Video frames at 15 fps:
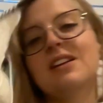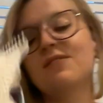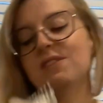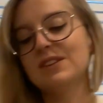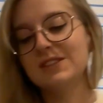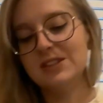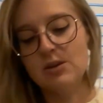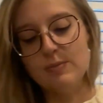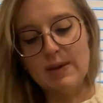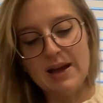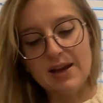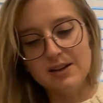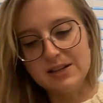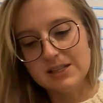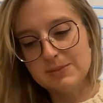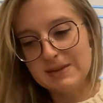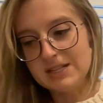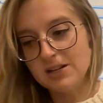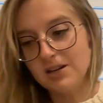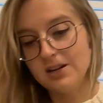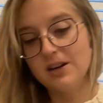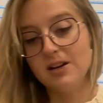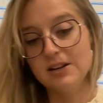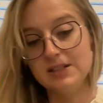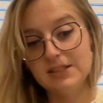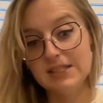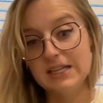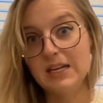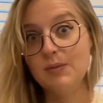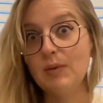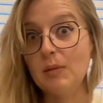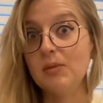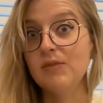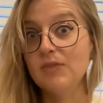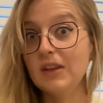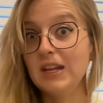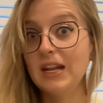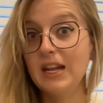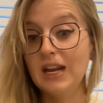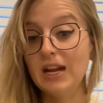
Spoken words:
I feel so bad because my daughter honestly could probably fit in it